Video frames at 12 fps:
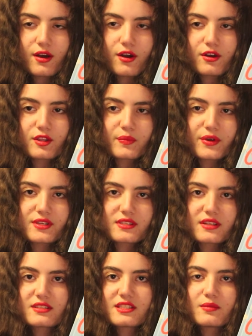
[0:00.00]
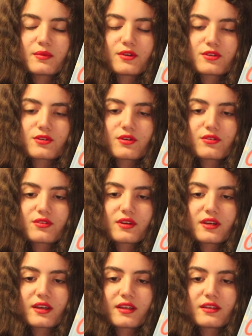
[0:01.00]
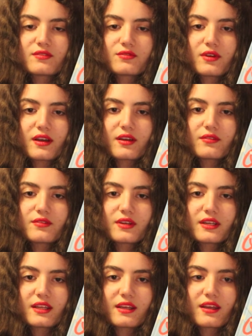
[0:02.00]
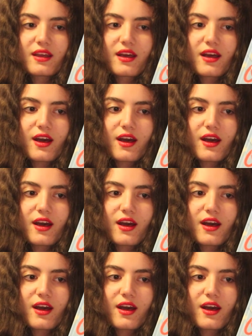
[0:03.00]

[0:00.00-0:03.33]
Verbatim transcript: other books in a similar genre and I really